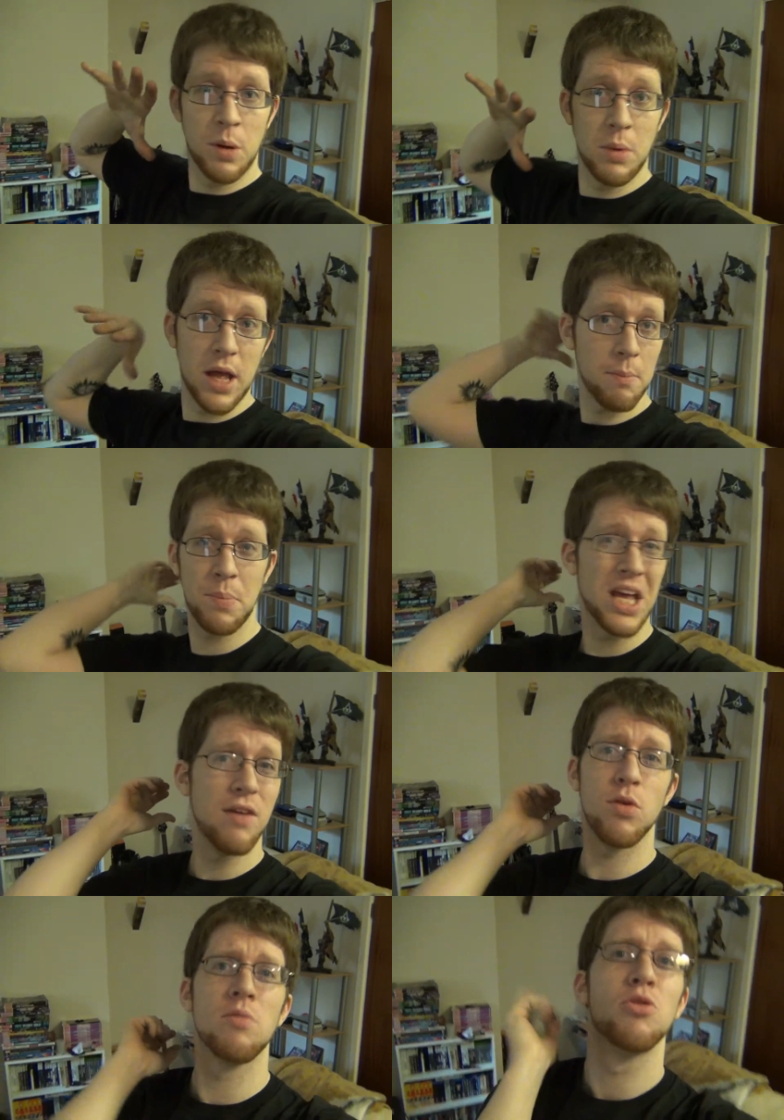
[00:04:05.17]
to give you
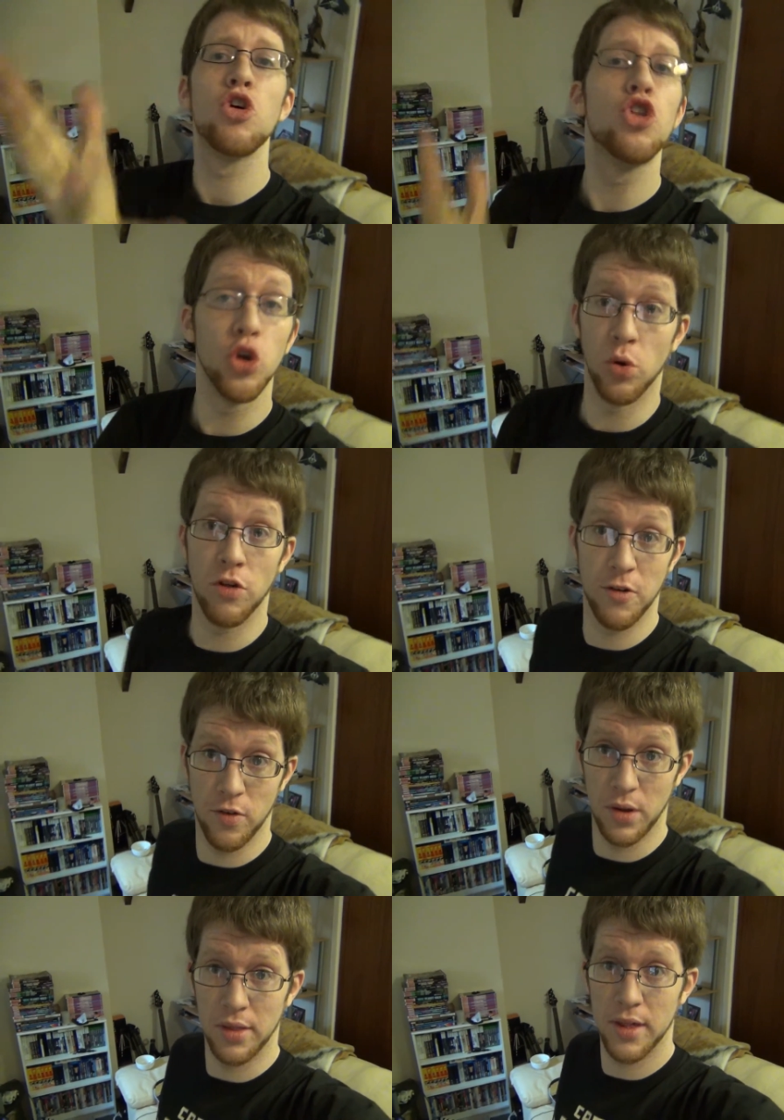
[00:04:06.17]
some good news for
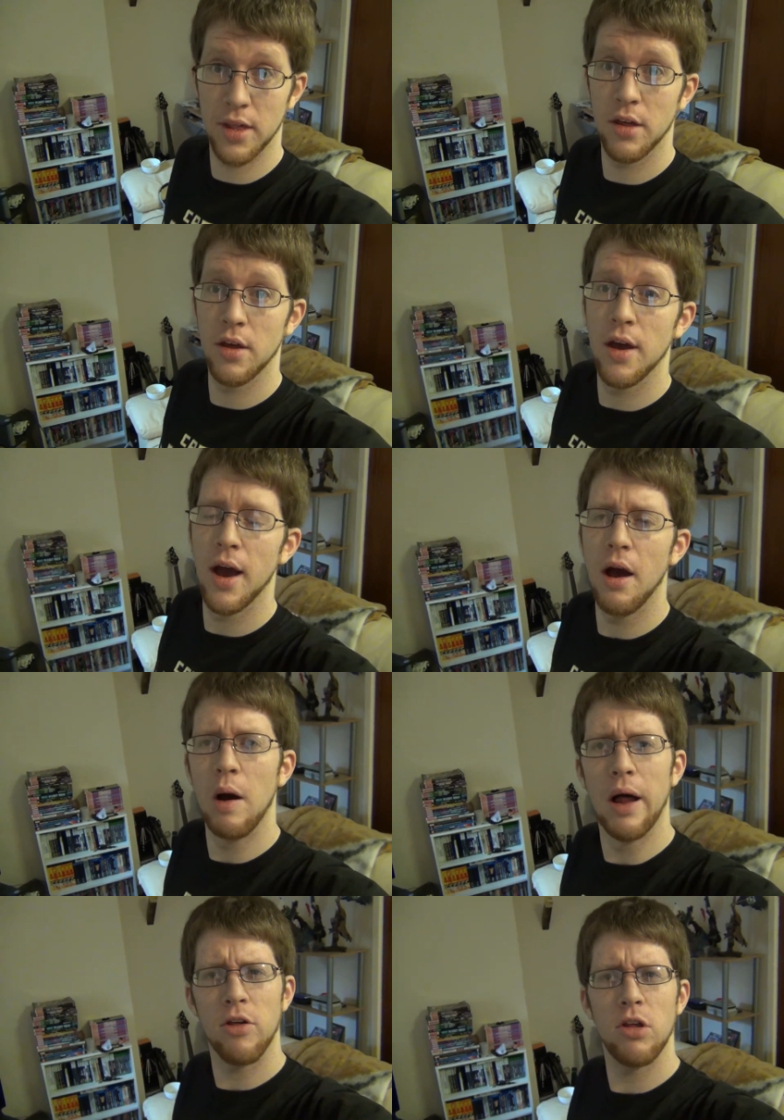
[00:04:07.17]
once. Uh,
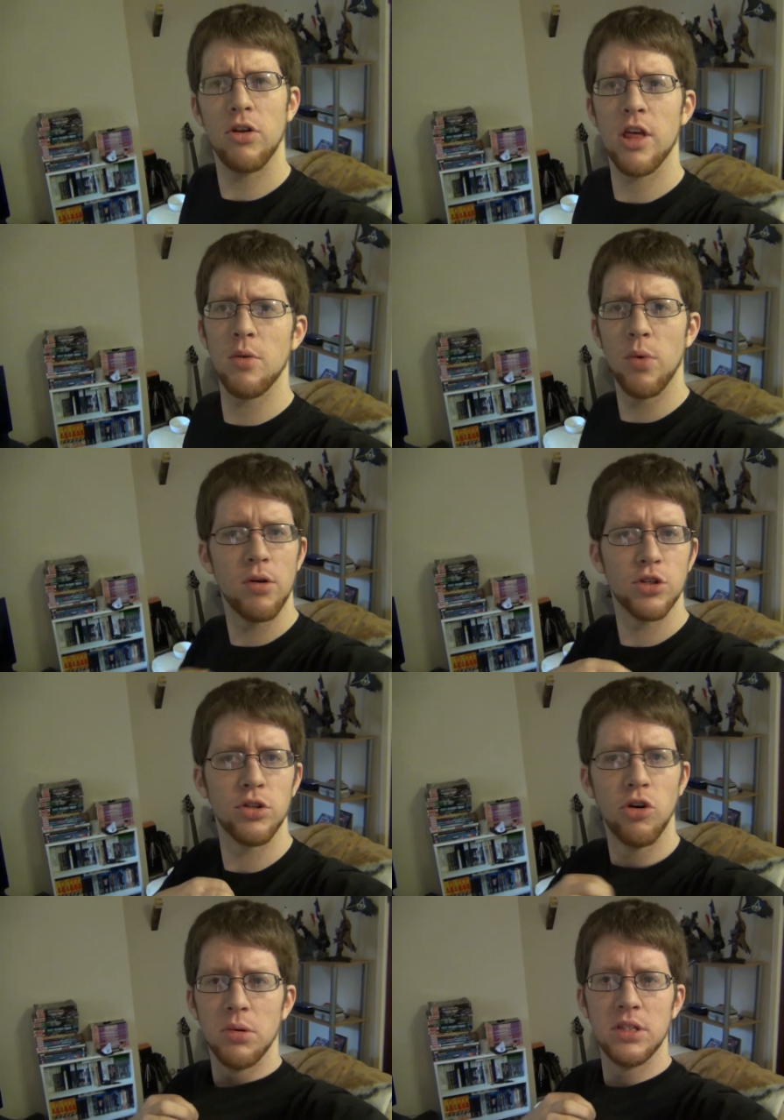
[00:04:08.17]
actually, looks like I'm wearing just a
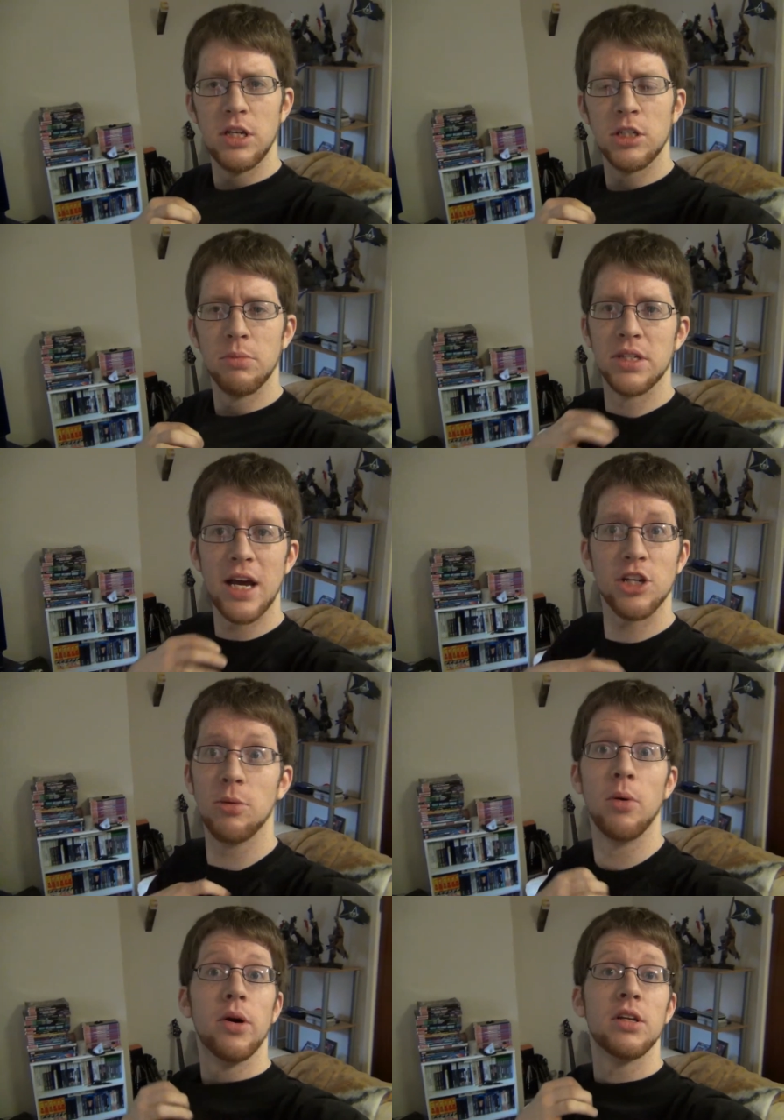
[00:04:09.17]
normal t-shirt, but it's actually
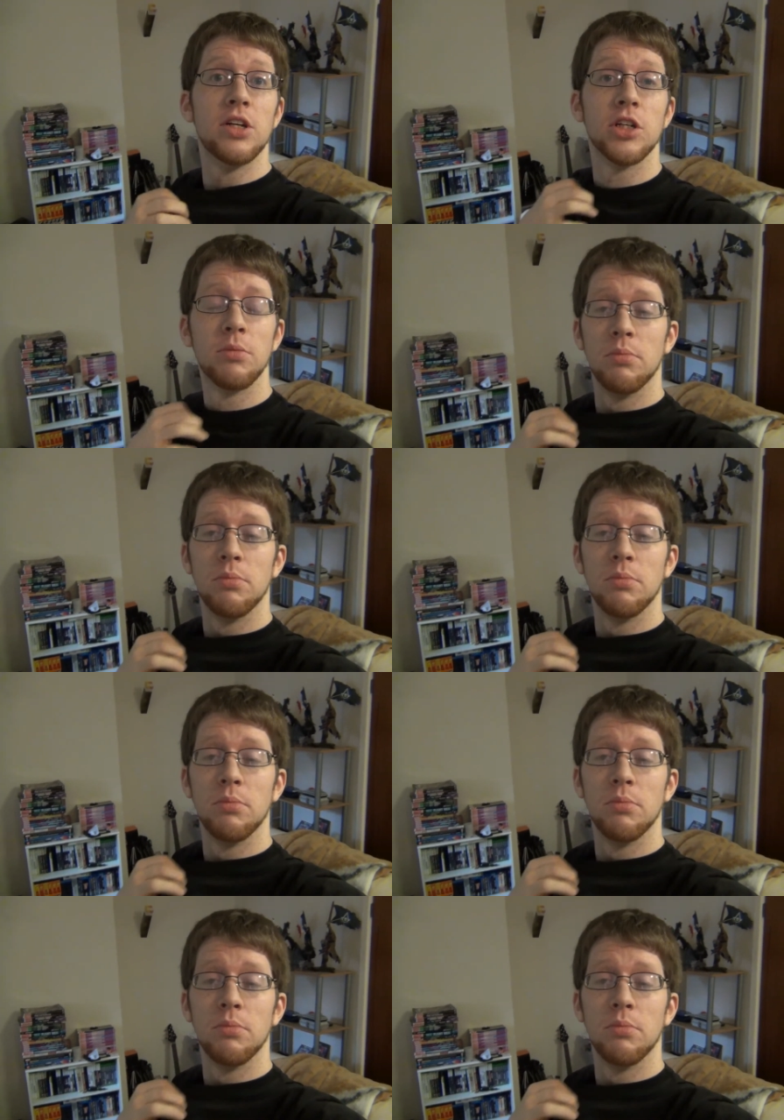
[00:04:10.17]
my work t-shirt.